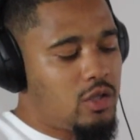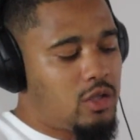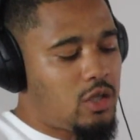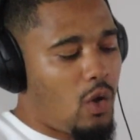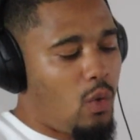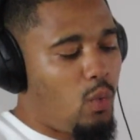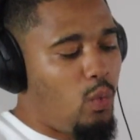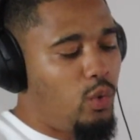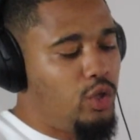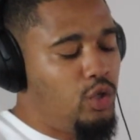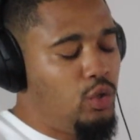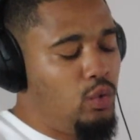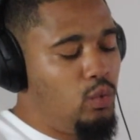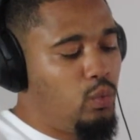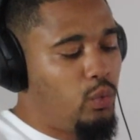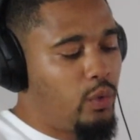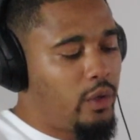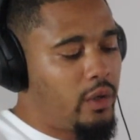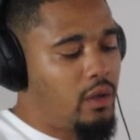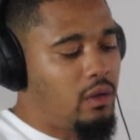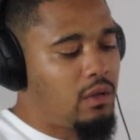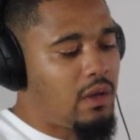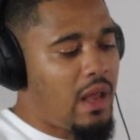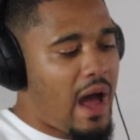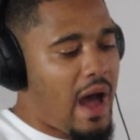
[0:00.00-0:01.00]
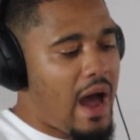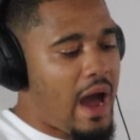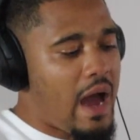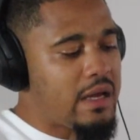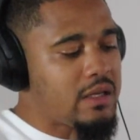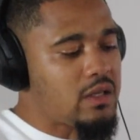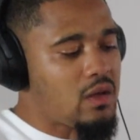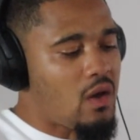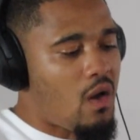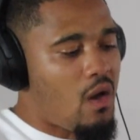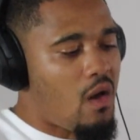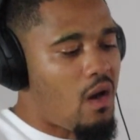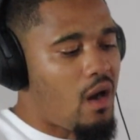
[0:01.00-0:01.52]
so when you
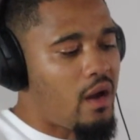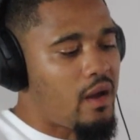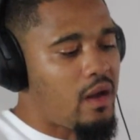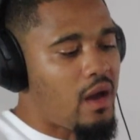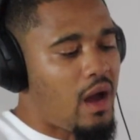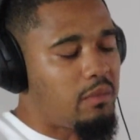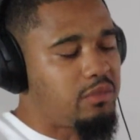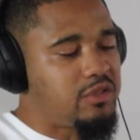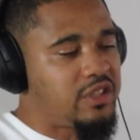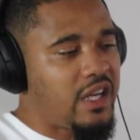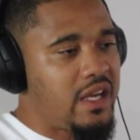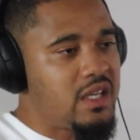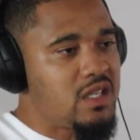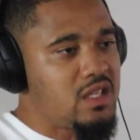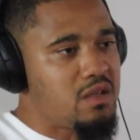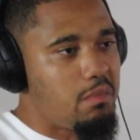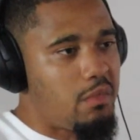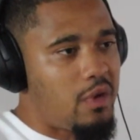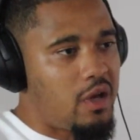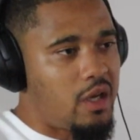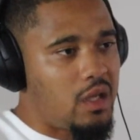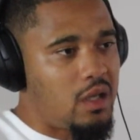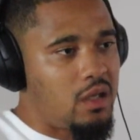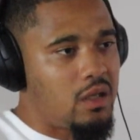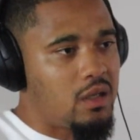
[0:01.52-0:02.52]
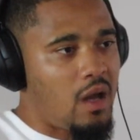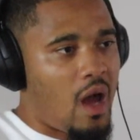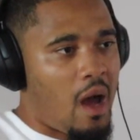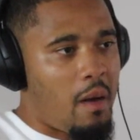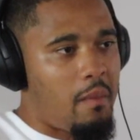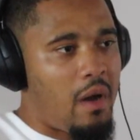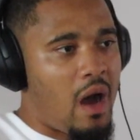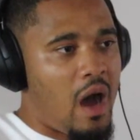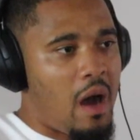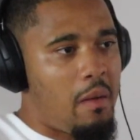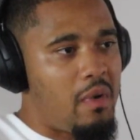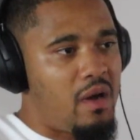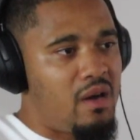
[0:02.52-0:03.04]
realize, all right, I'm chasing money,
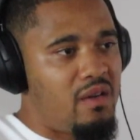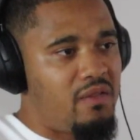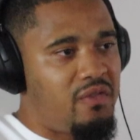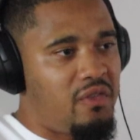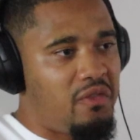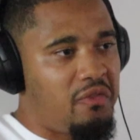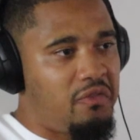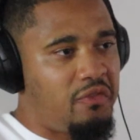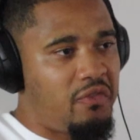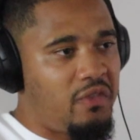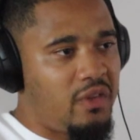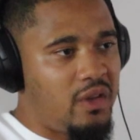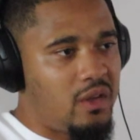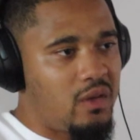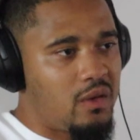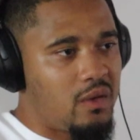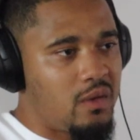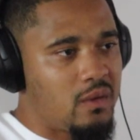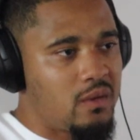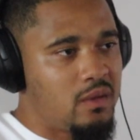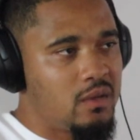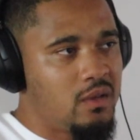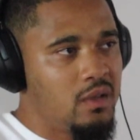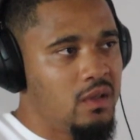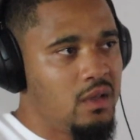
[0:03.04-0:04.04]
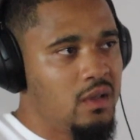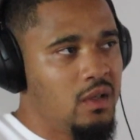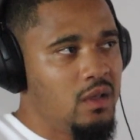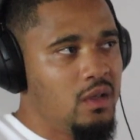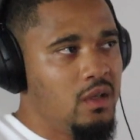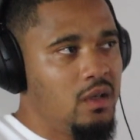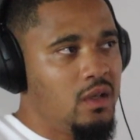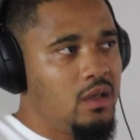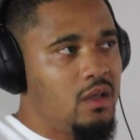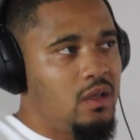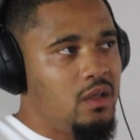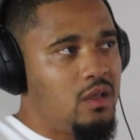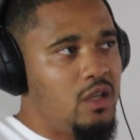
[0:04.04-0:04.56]
I'm, yeah. I'm, unfulfilled.
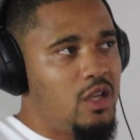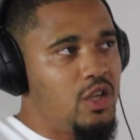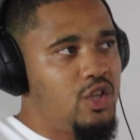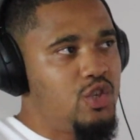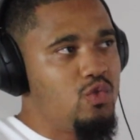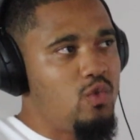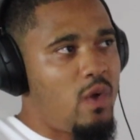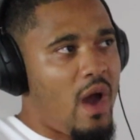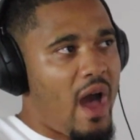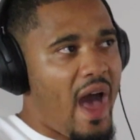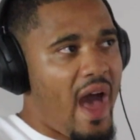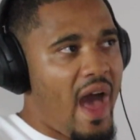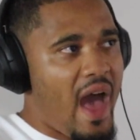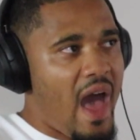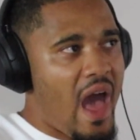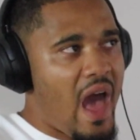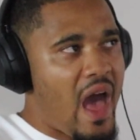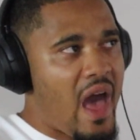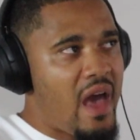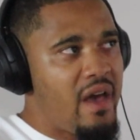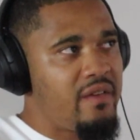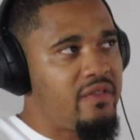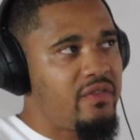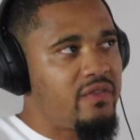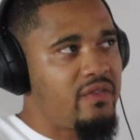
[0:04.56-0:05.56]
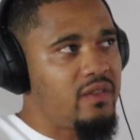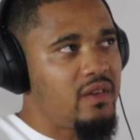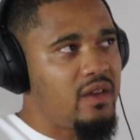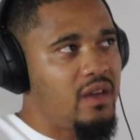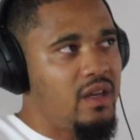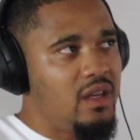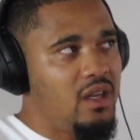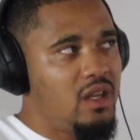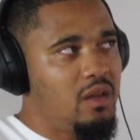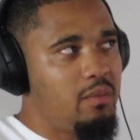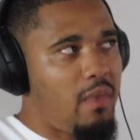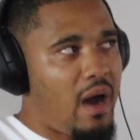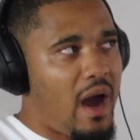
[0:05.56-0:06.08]
Did you have
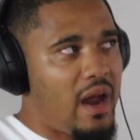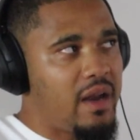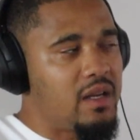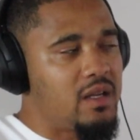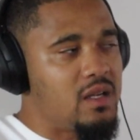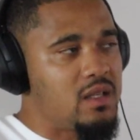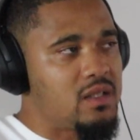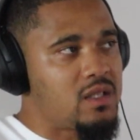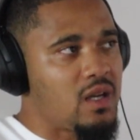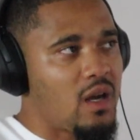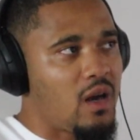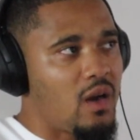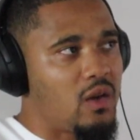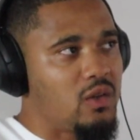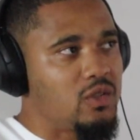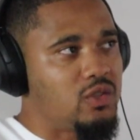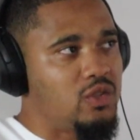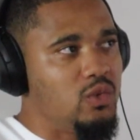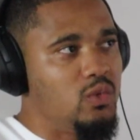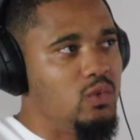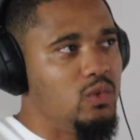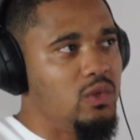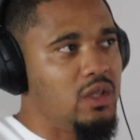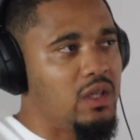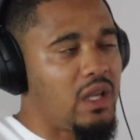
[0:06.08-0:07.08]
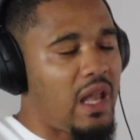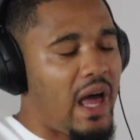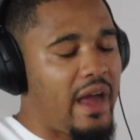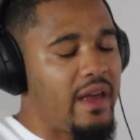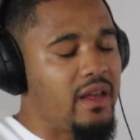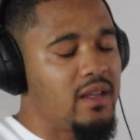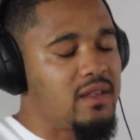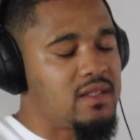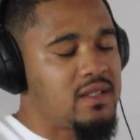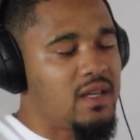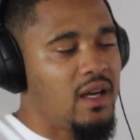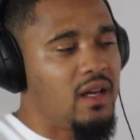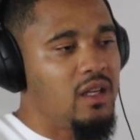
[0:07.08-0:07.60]
anybody to turn to to
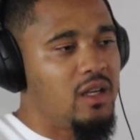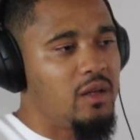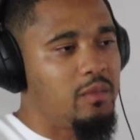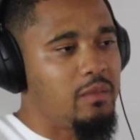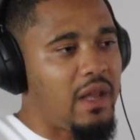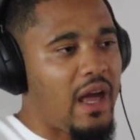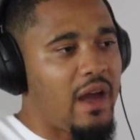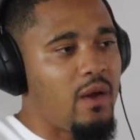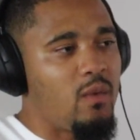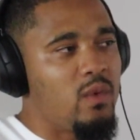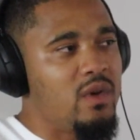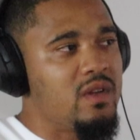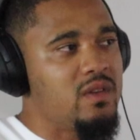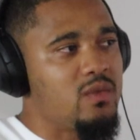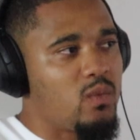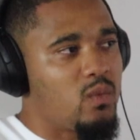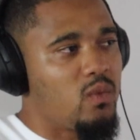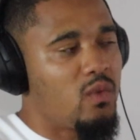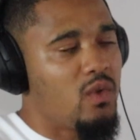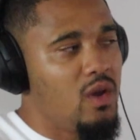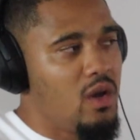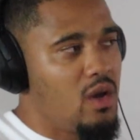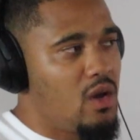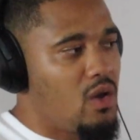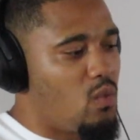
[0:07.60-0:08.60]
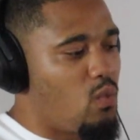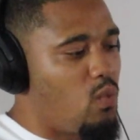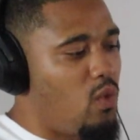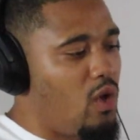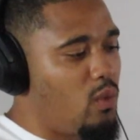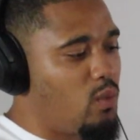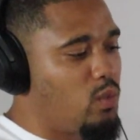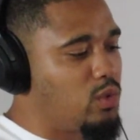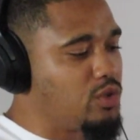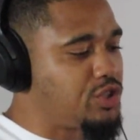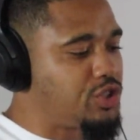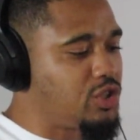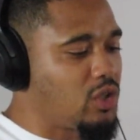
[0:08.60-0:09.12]
like tell them like what
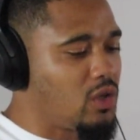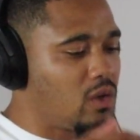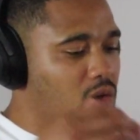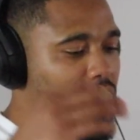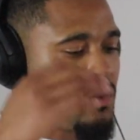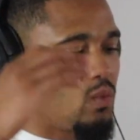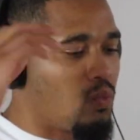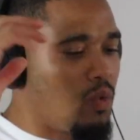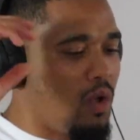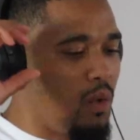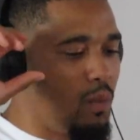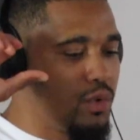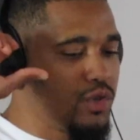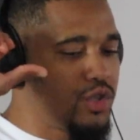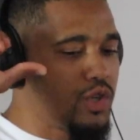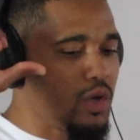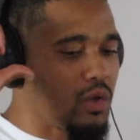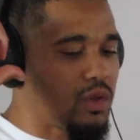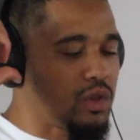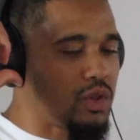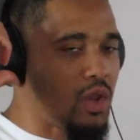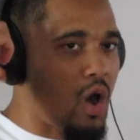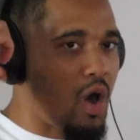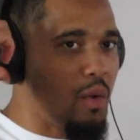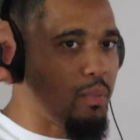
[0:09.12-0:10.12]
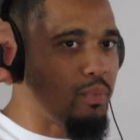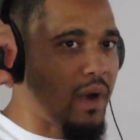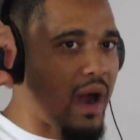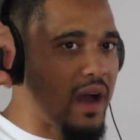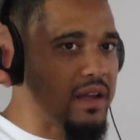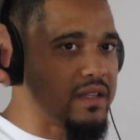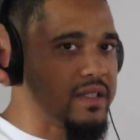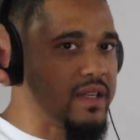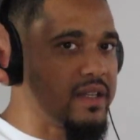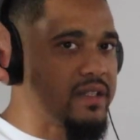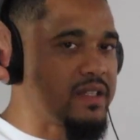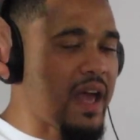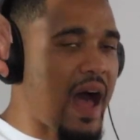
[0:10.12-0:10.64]
what was your what was your thought
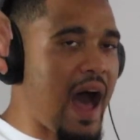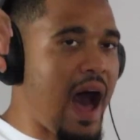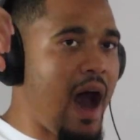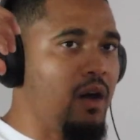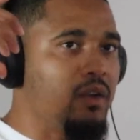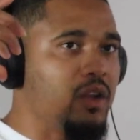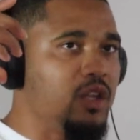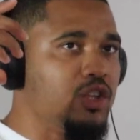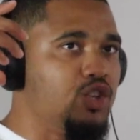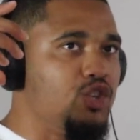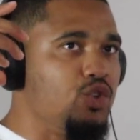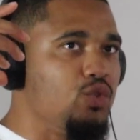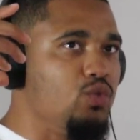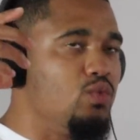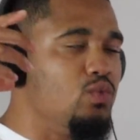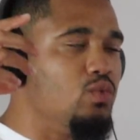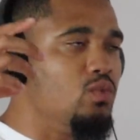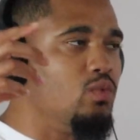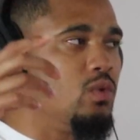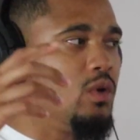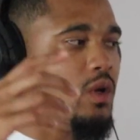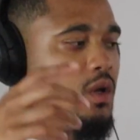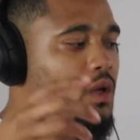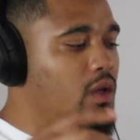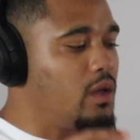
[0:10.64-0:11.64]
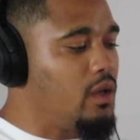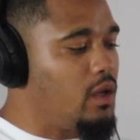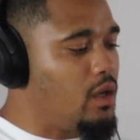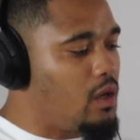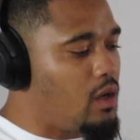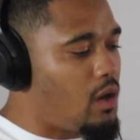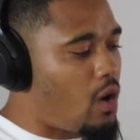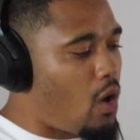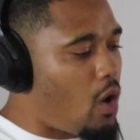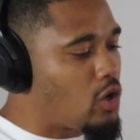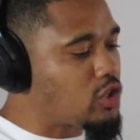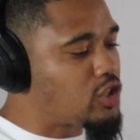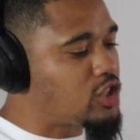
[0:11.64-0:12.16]
process and how did you
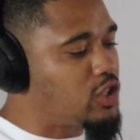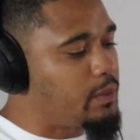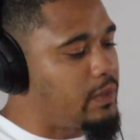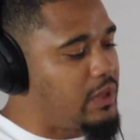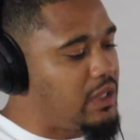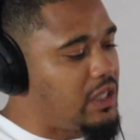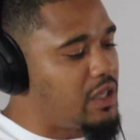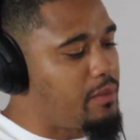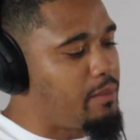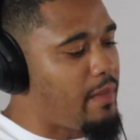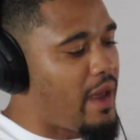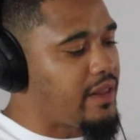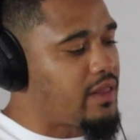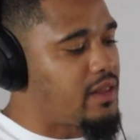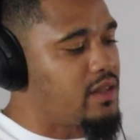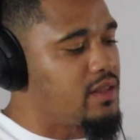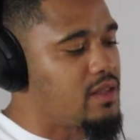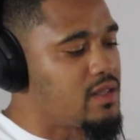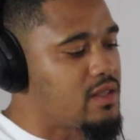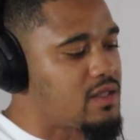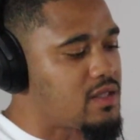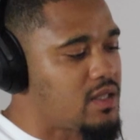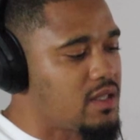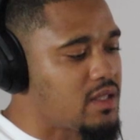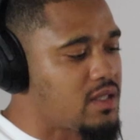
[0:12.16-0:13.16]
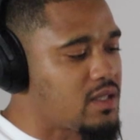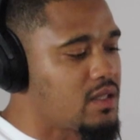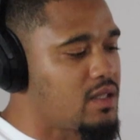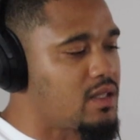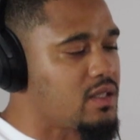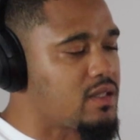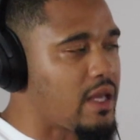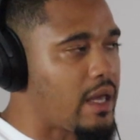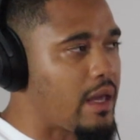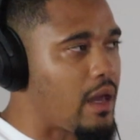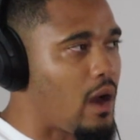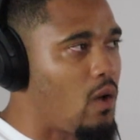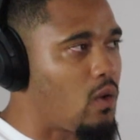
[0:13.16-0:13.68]
ultimately make the decision
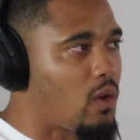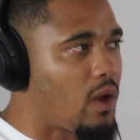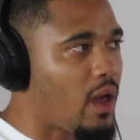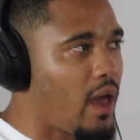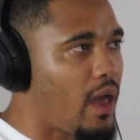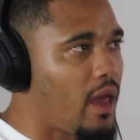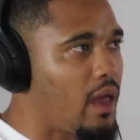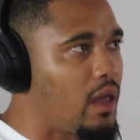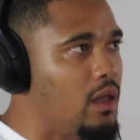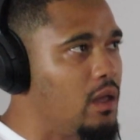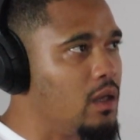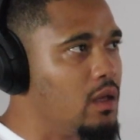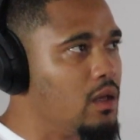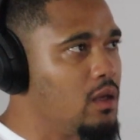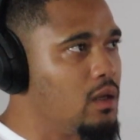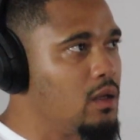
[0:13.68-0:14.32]
to say okay